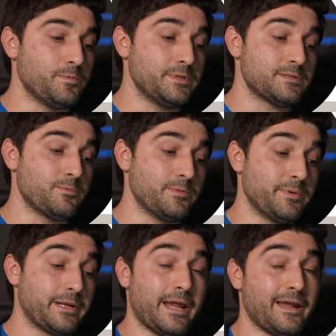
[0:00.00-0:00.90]
we
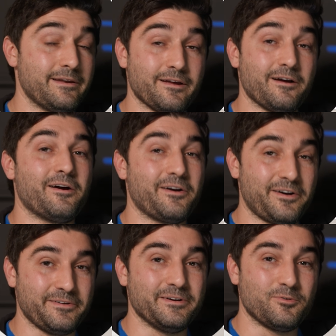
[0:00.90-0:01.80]
began
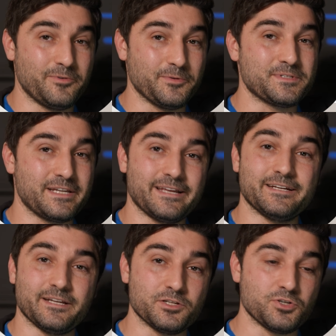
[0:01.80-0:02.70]
our real estate
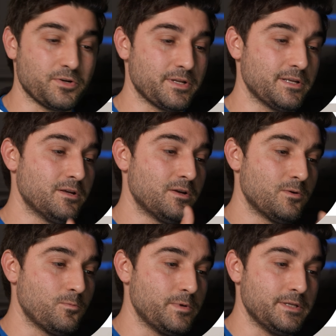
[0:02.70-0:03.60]
editing journey,
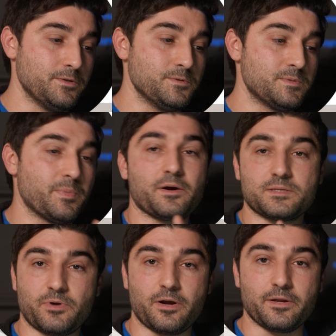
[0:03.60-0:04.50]
we used
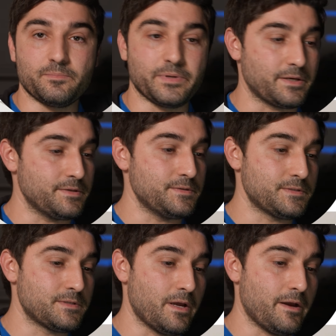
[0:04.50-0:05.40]
Brownie
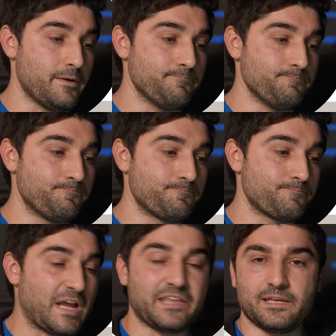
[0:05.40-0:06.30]
because
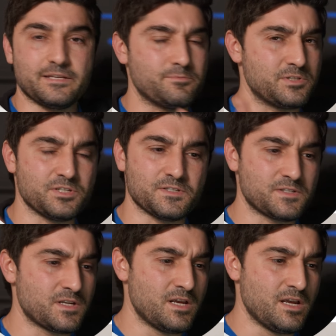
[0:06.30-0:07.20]
I think it was
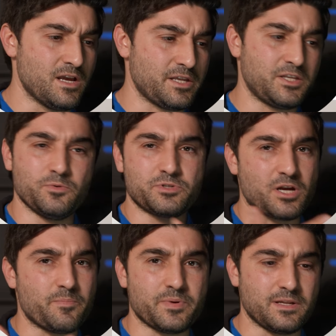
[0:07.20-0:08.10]
just a huge
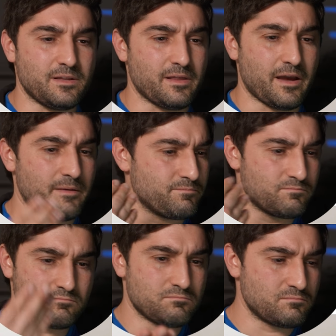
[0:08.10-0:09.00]
company that
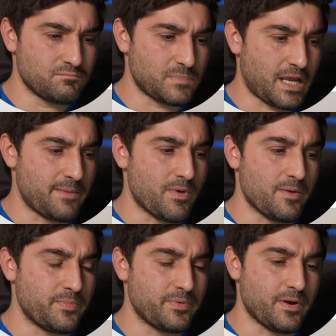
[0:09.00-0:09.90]
came
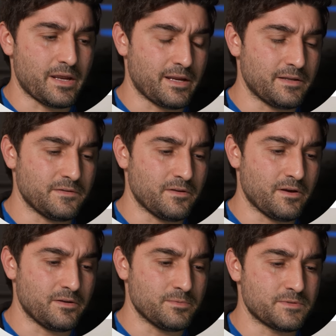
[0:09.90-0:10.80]
up, and
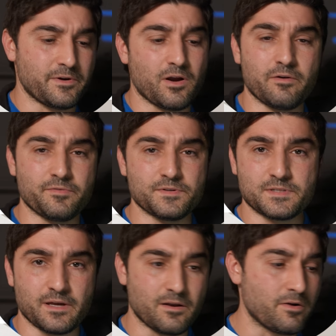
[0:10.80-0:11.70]
it was very obvious
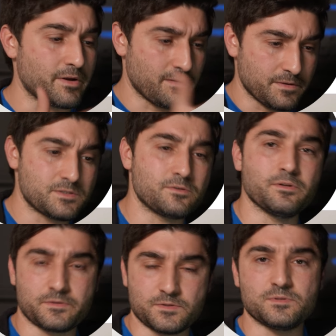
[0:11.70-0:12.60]
that, okay,
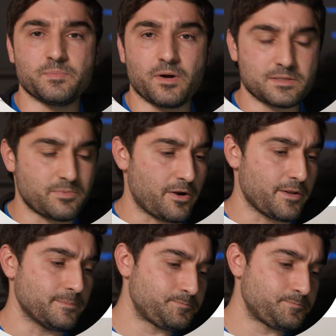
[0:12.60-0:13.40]
let's use Brownie.